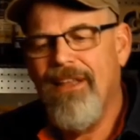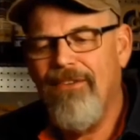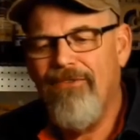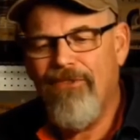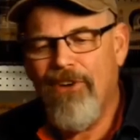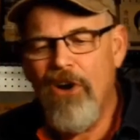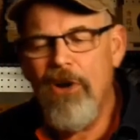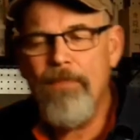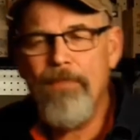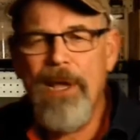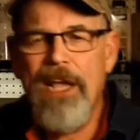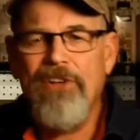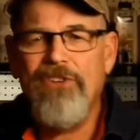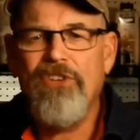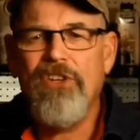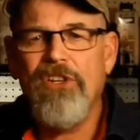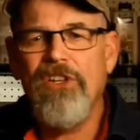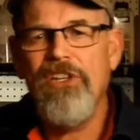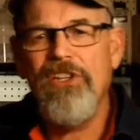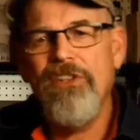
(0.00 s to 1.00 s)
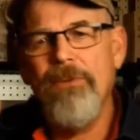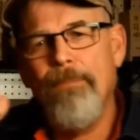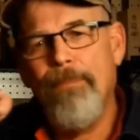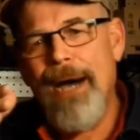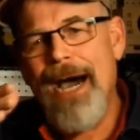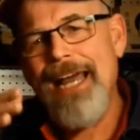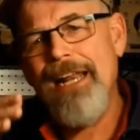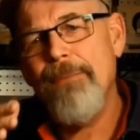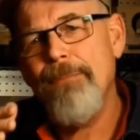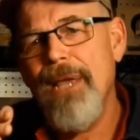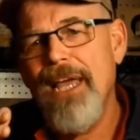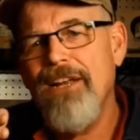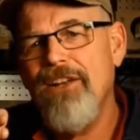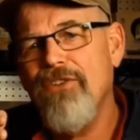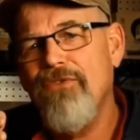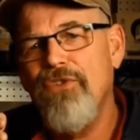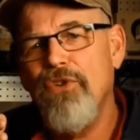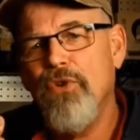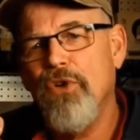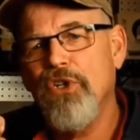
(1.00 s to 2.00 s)
very basically, the bottom end
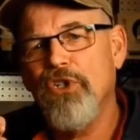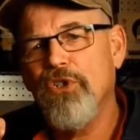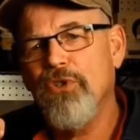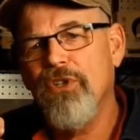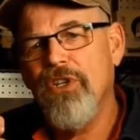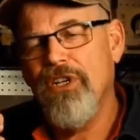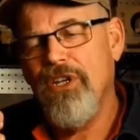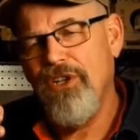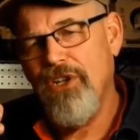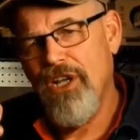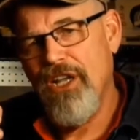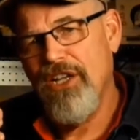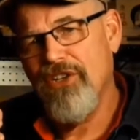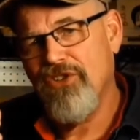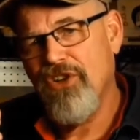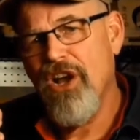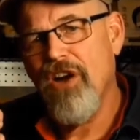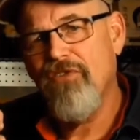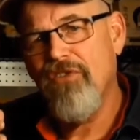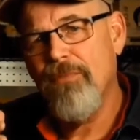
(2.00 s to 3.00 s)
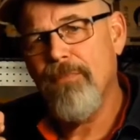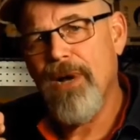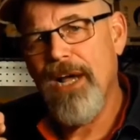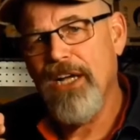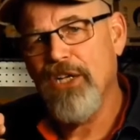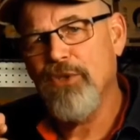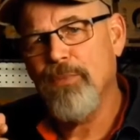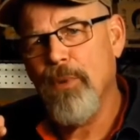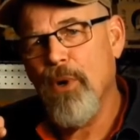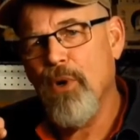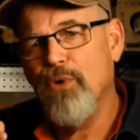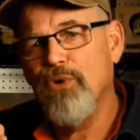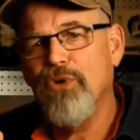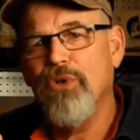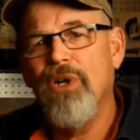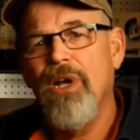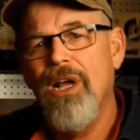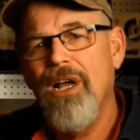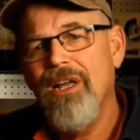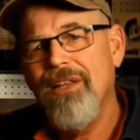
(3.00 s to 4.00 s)
of is governed by
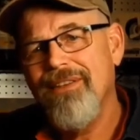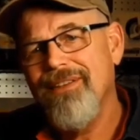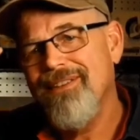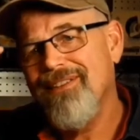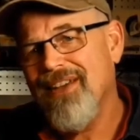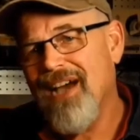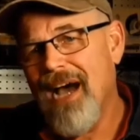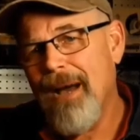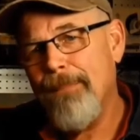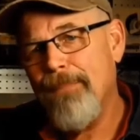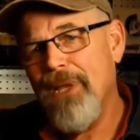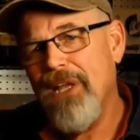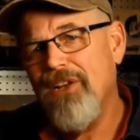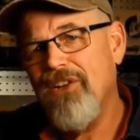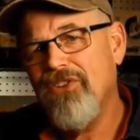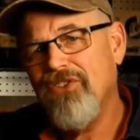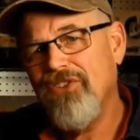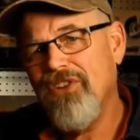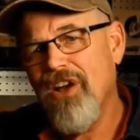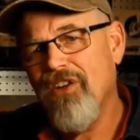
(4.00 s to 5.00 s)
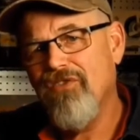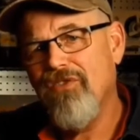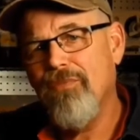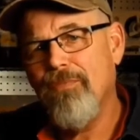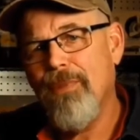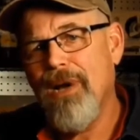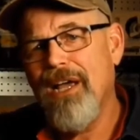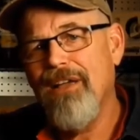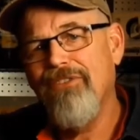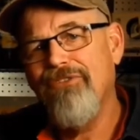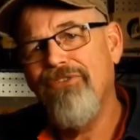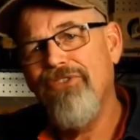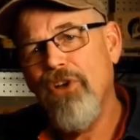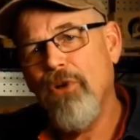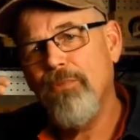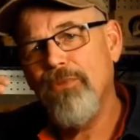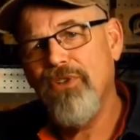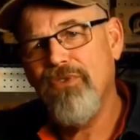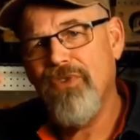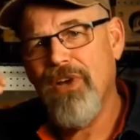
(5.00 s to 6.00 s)
exposure. The top end is governed by
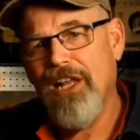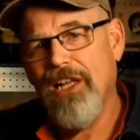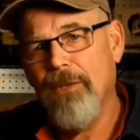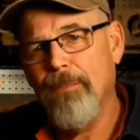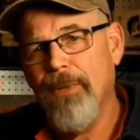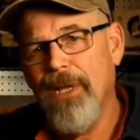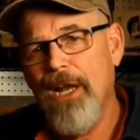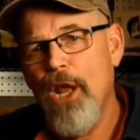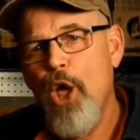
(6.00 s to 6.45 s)
film development.